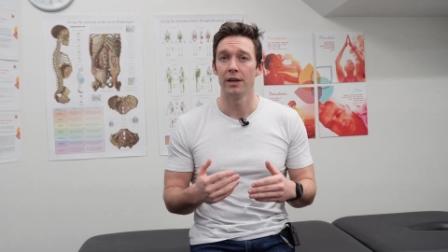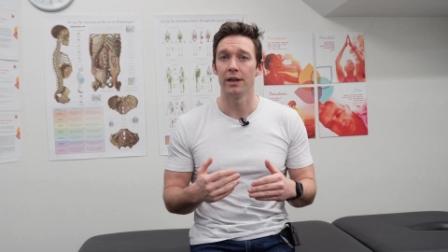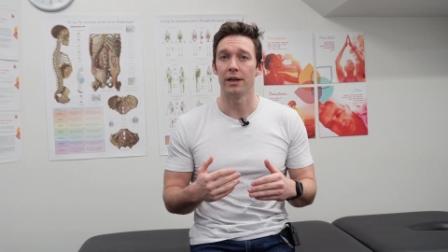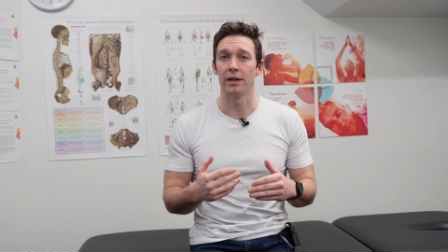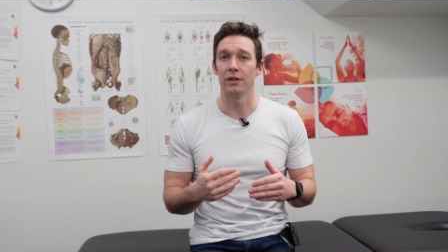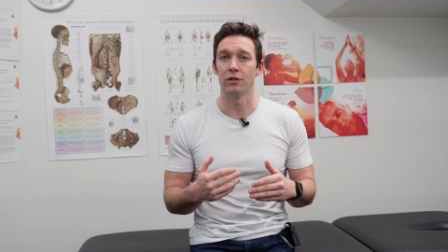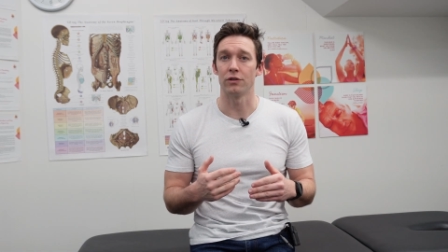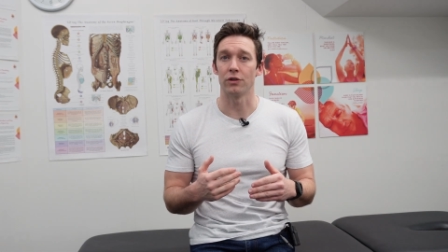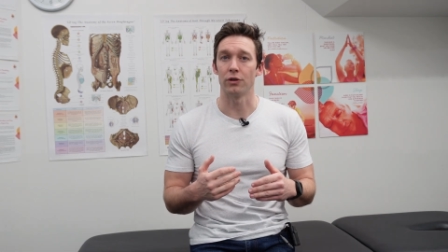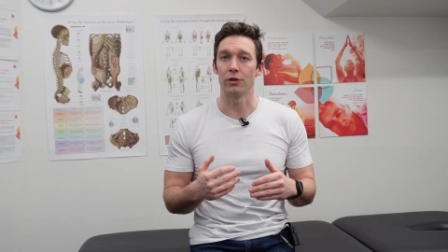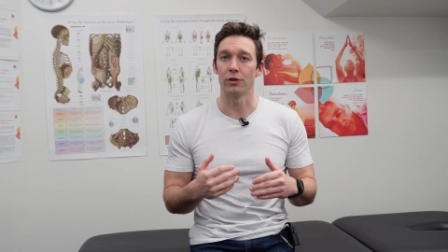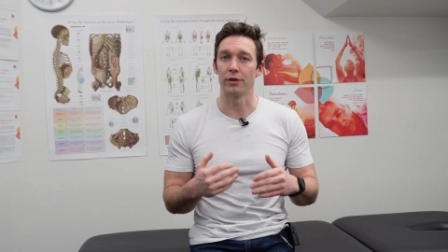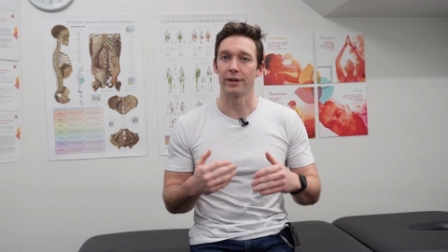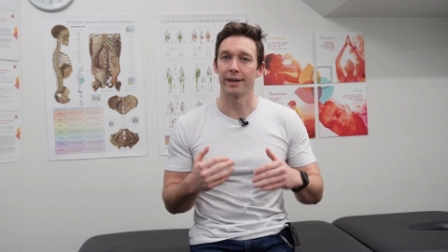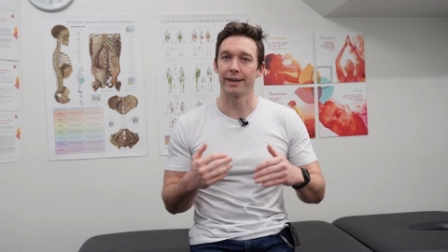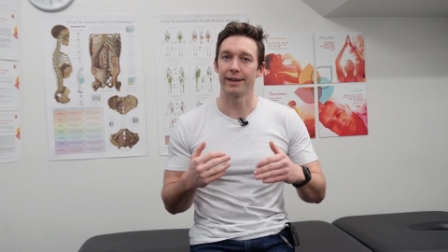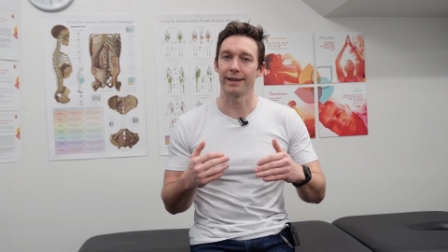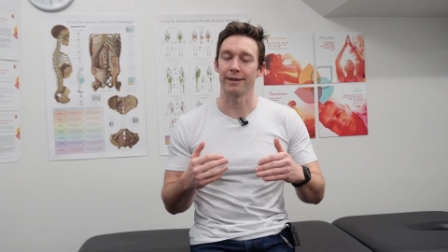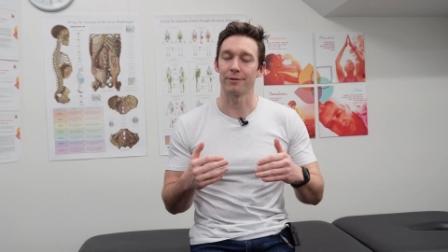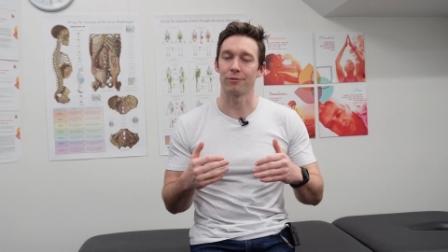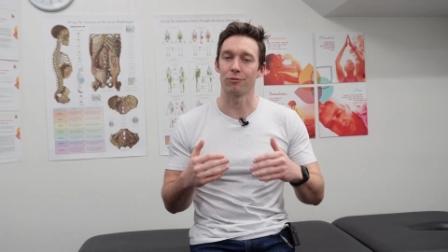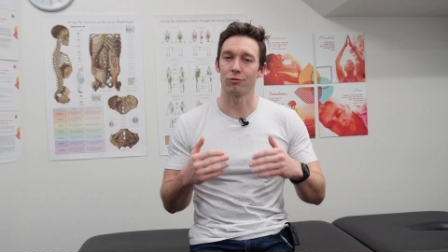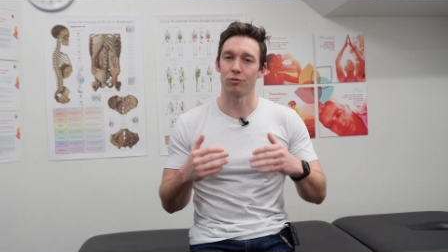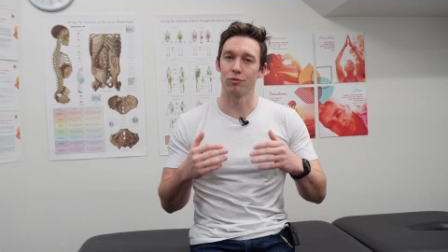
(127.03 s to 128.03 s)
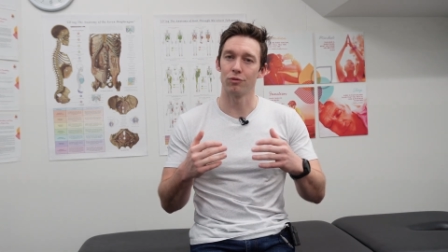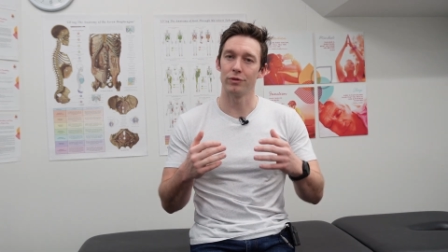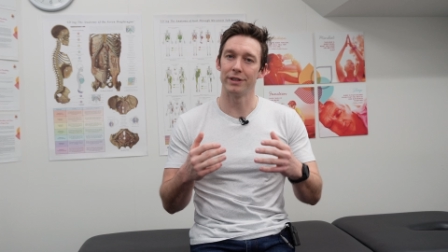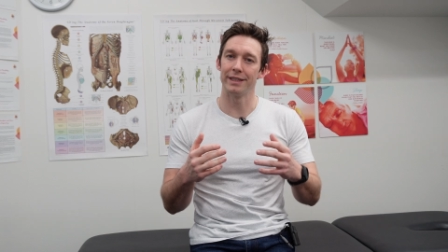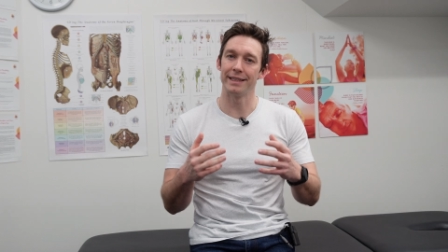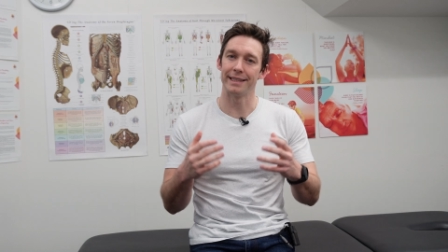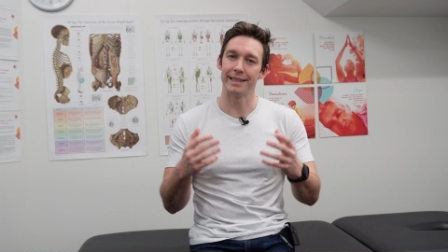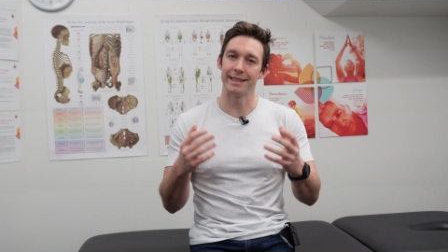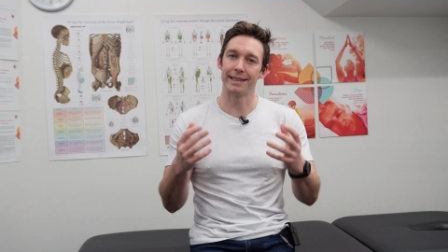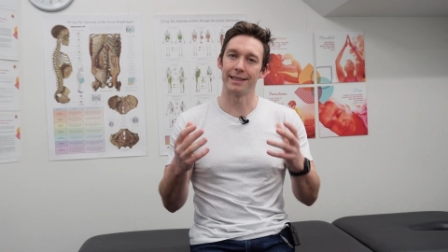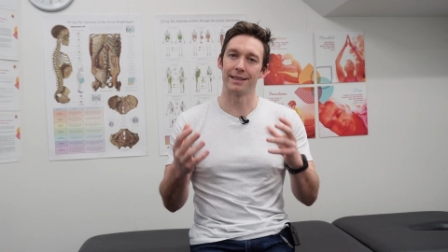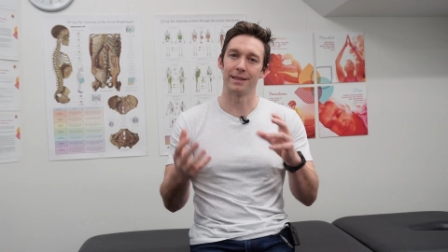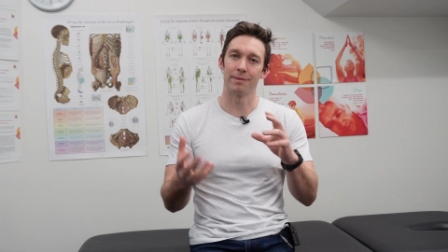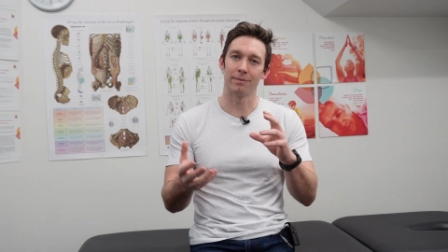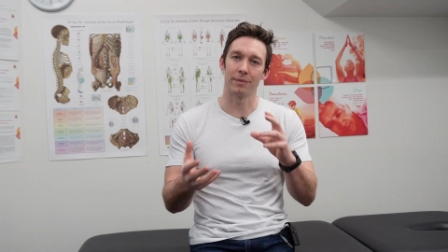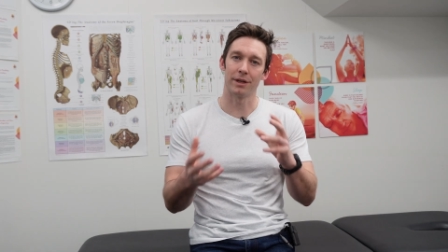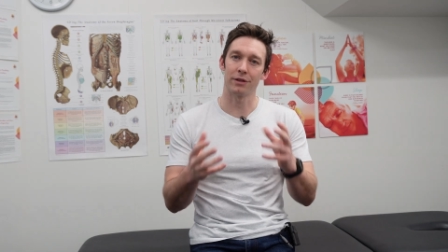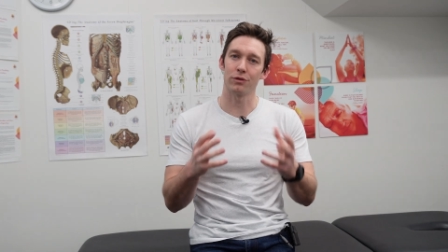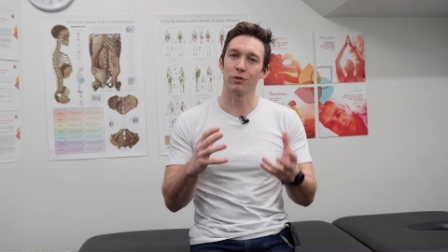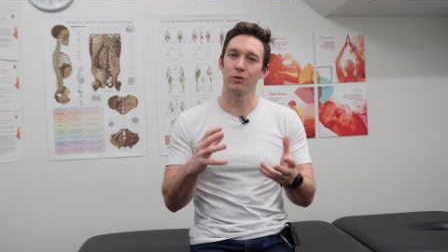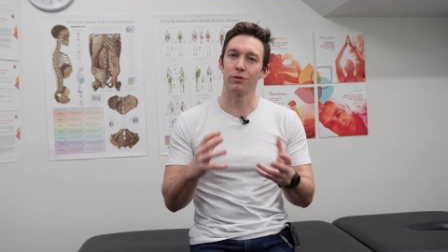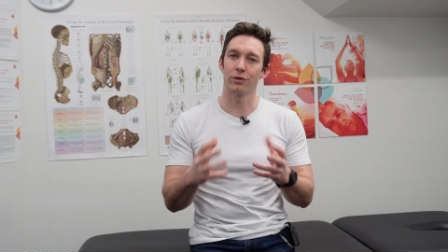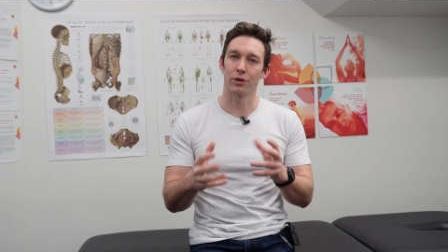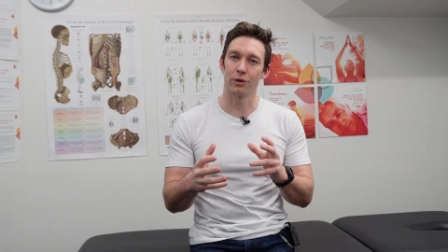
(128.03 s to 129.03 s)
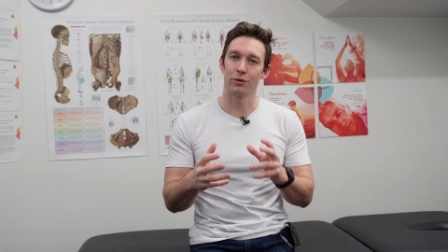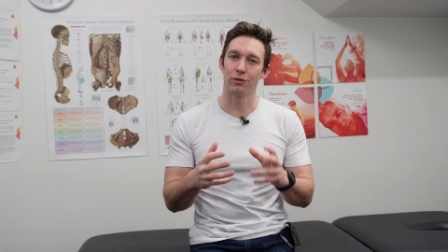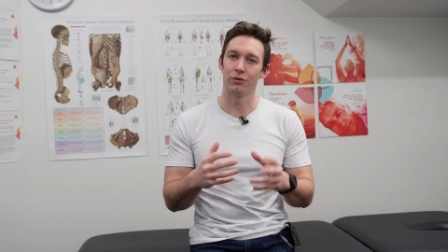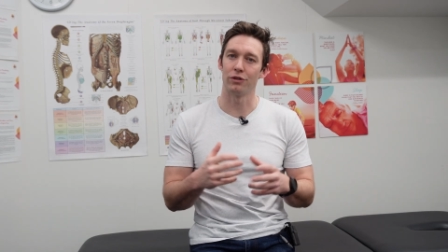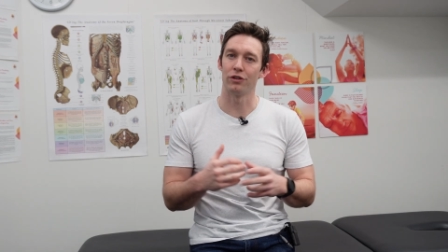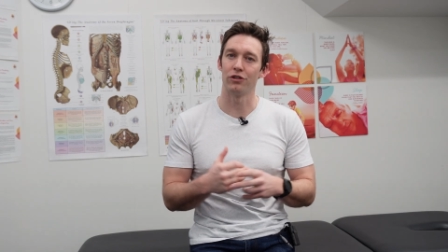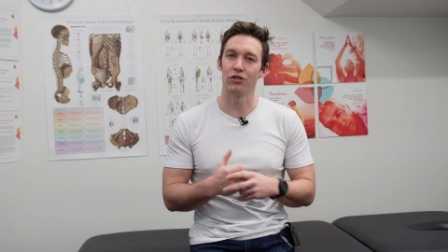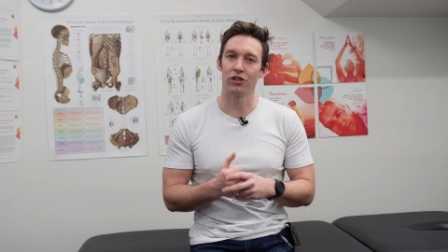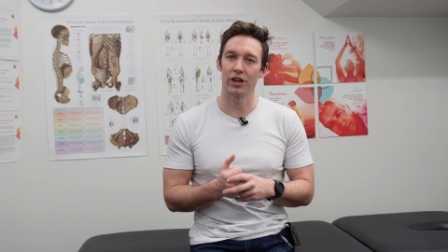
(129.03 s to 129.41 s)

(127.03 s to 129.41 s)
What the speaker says: And so you can't really get the muscle tone to